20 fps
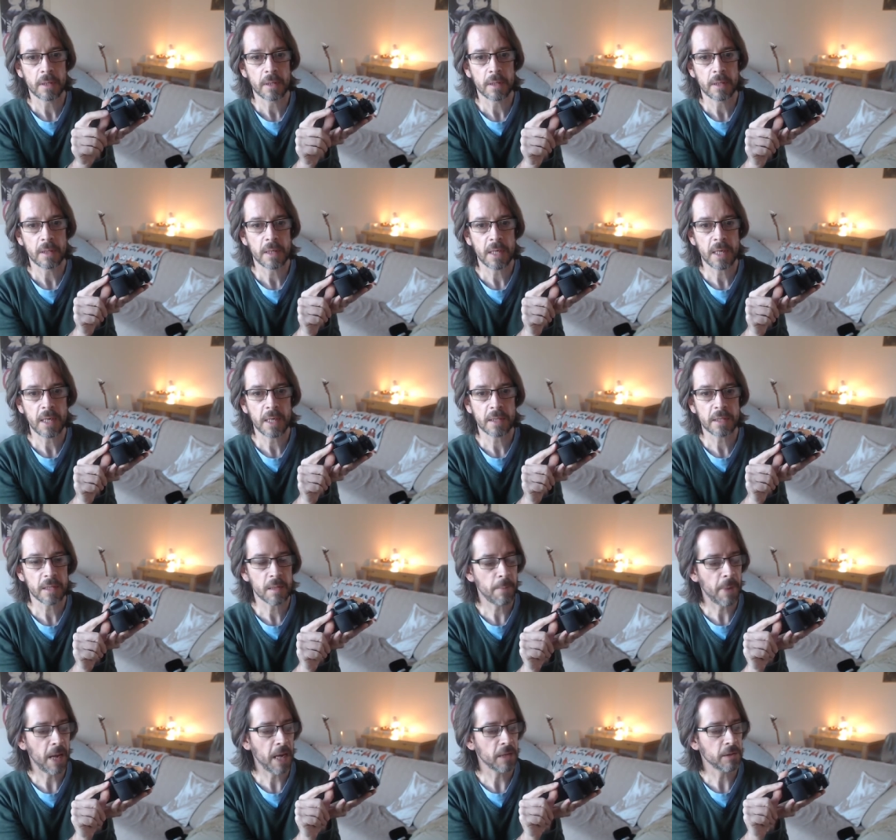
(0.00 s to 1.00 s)
near to the
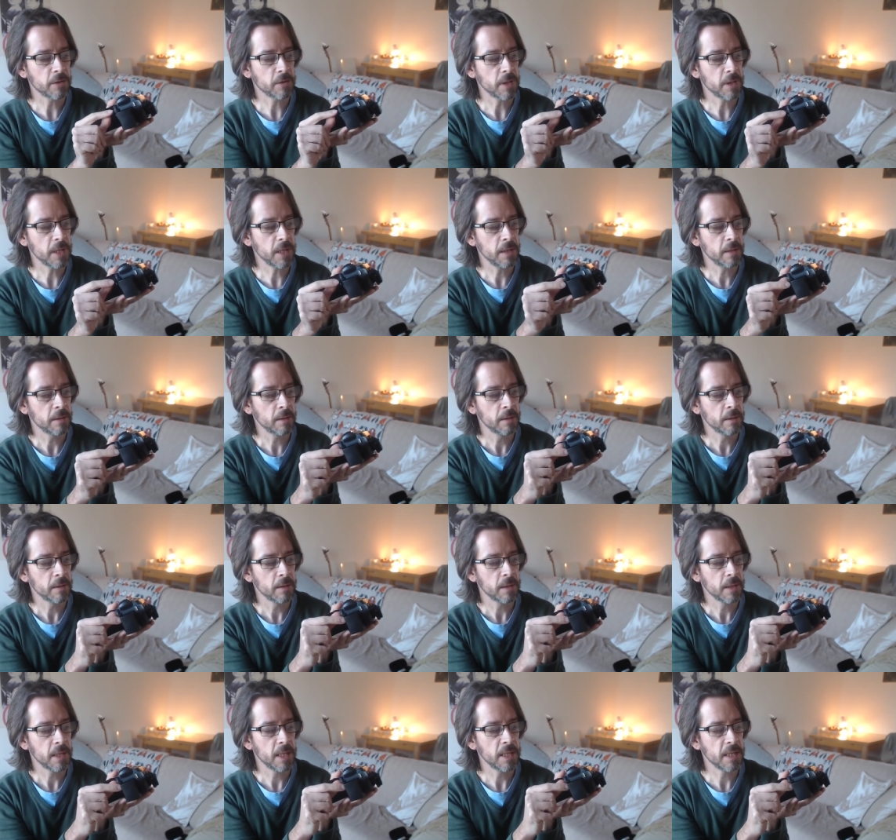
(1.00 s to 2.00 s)
battery,
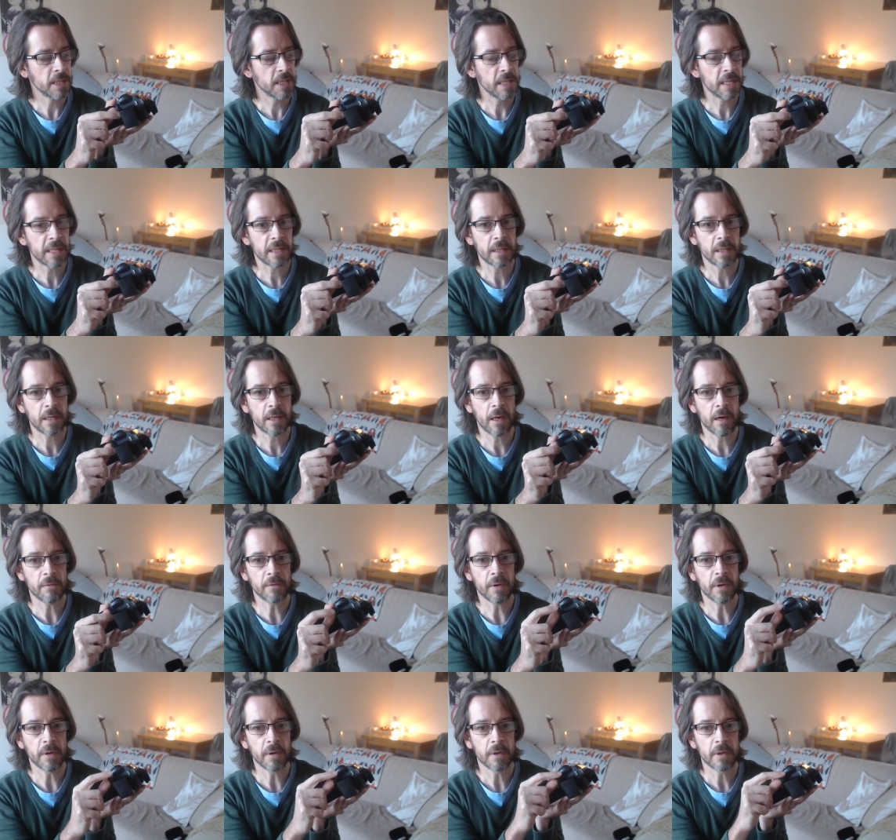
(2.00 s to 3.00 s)
is a little cover.
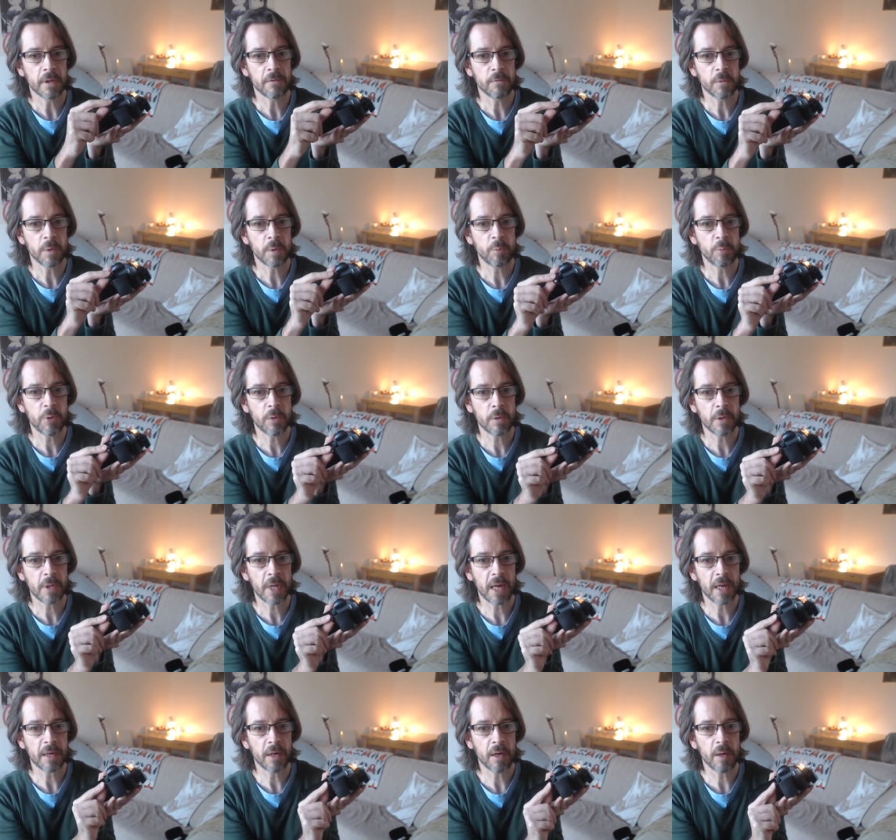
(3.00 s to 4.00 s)
If we pull
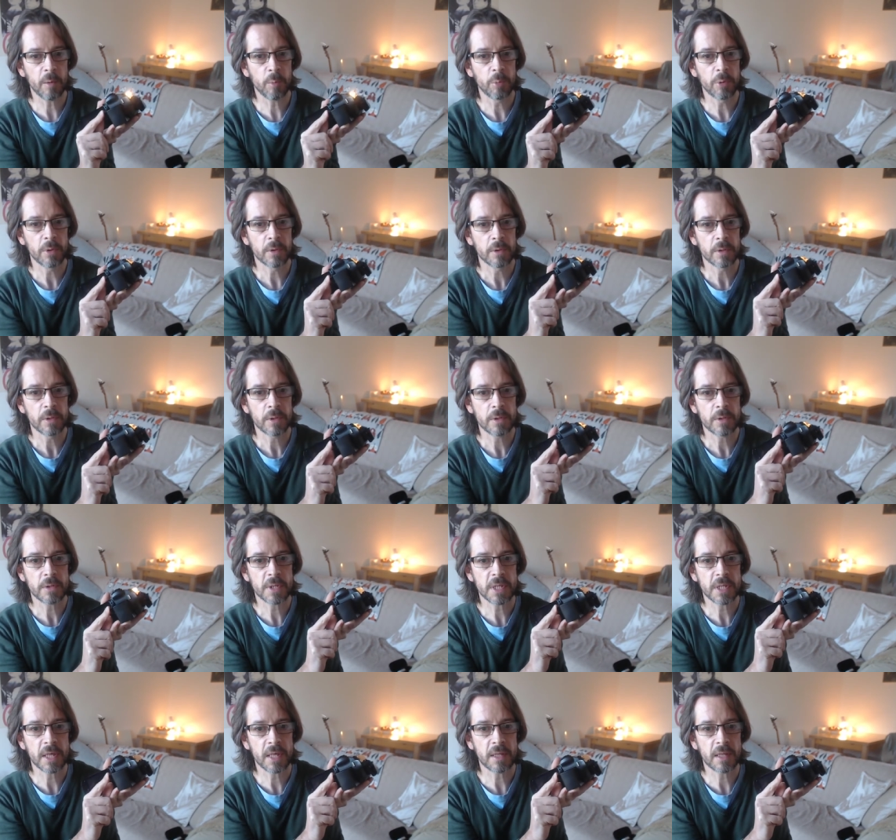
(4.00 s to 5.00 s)
that up, you'll
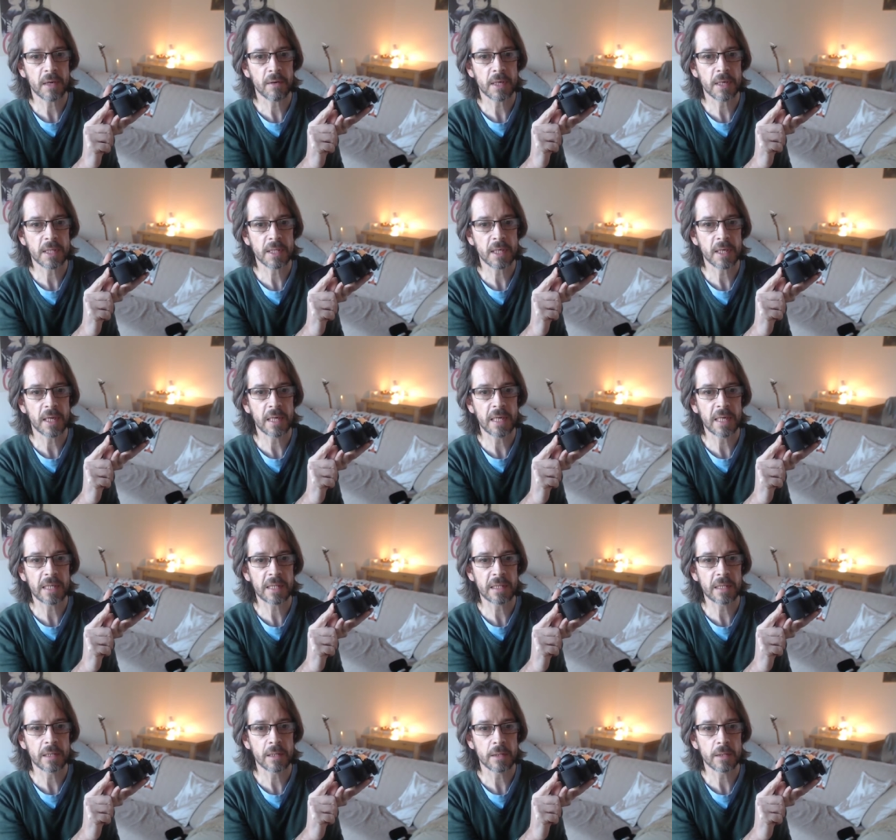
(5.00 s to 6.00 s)
see there is a
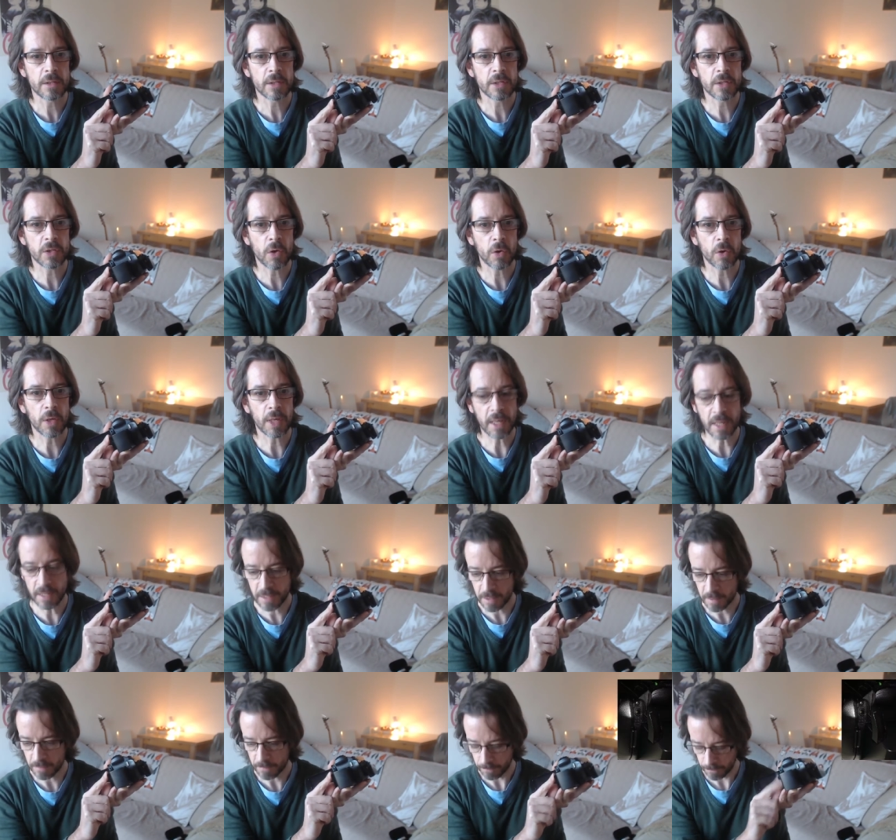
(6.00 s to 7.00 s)
little socket.
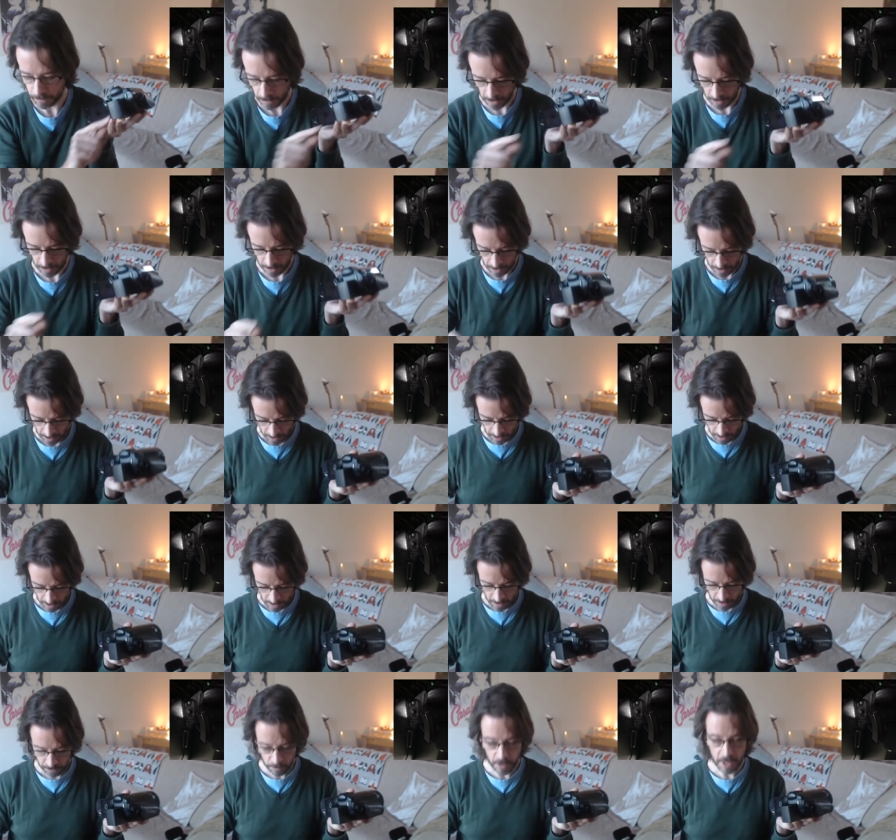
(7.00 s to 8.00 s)

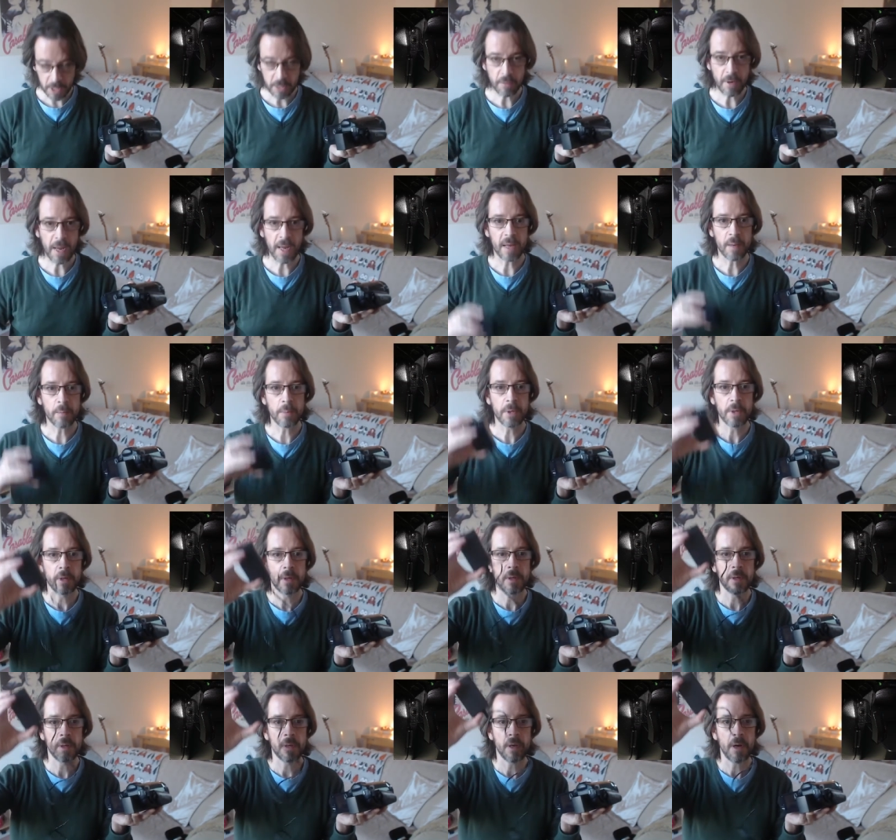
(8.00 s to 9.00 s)
If we grab
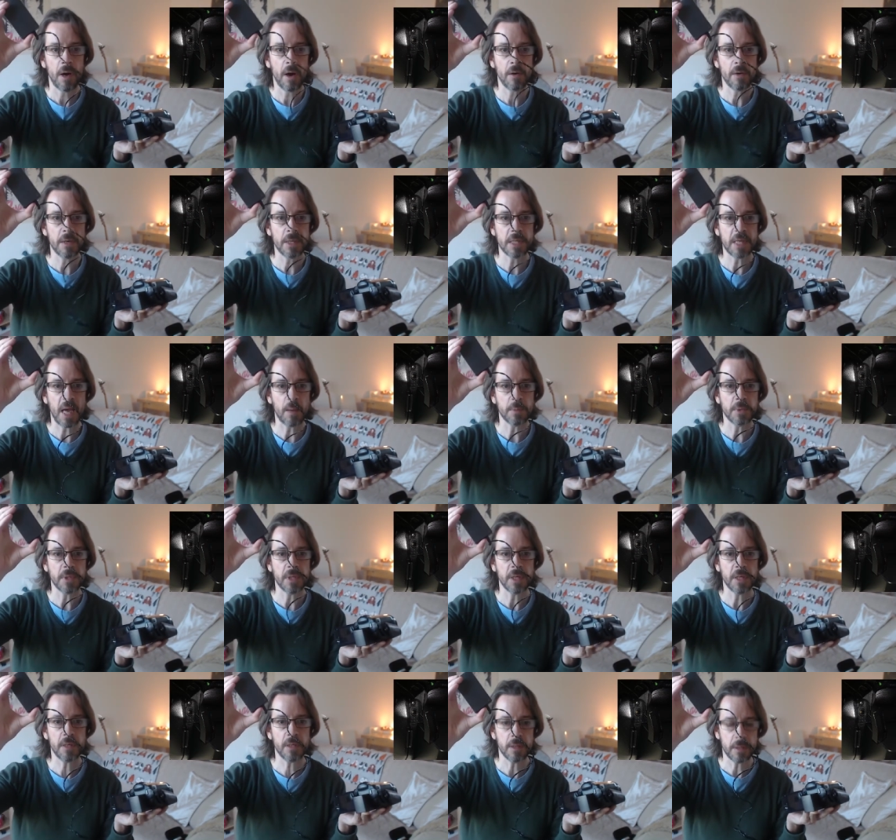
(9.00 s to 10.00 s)
our
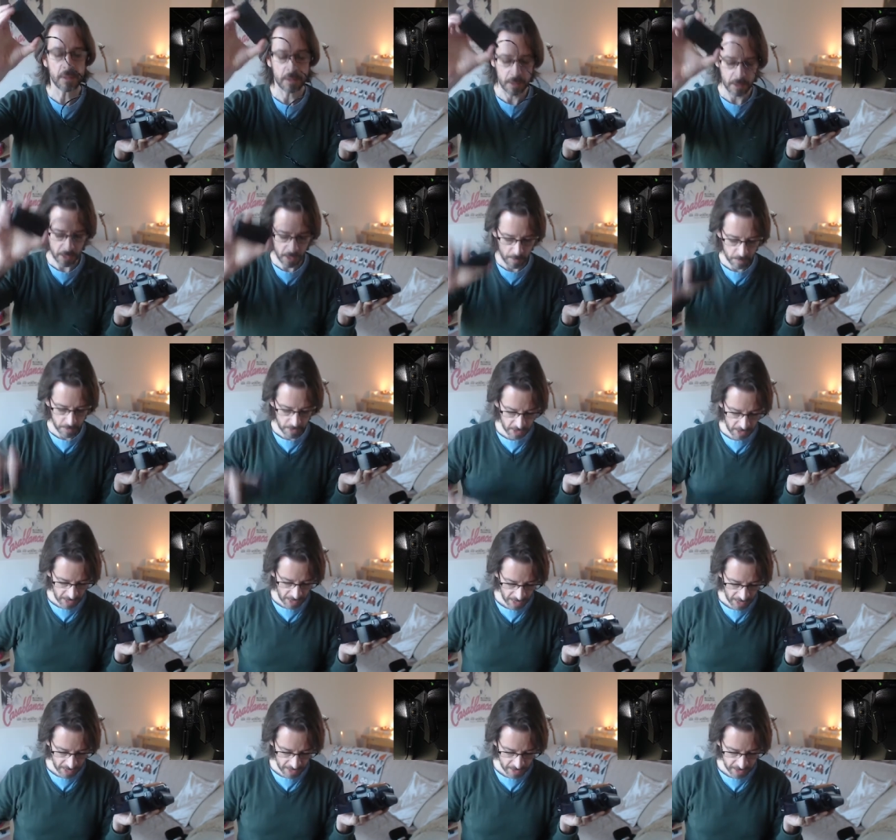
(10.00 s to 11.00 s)
adapter that came in the
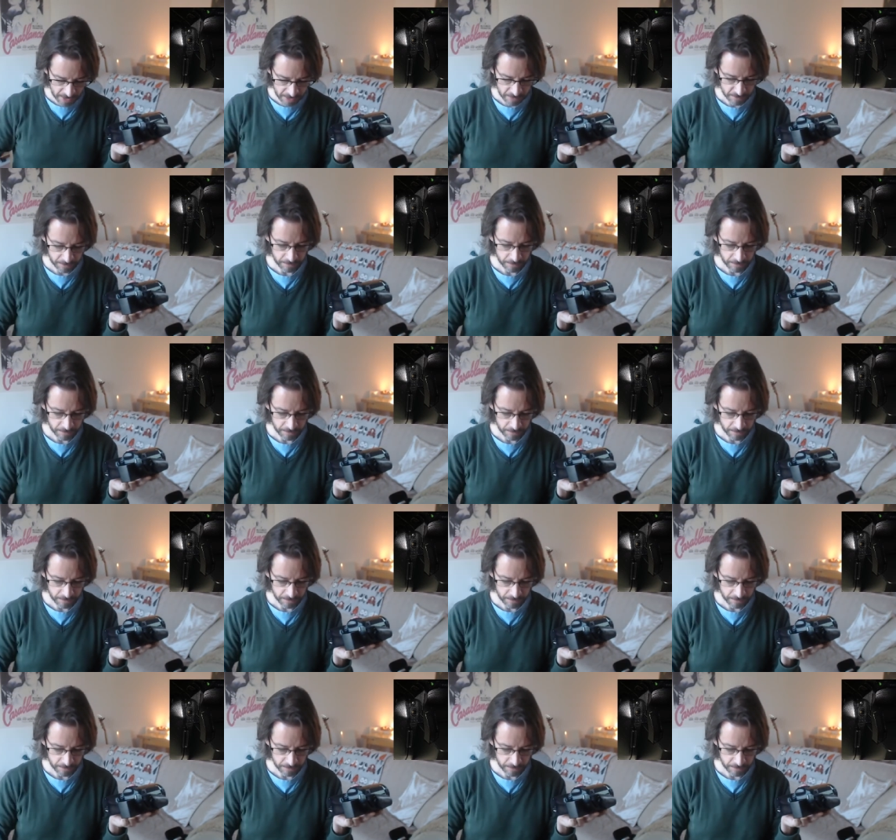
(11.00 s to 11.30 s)
case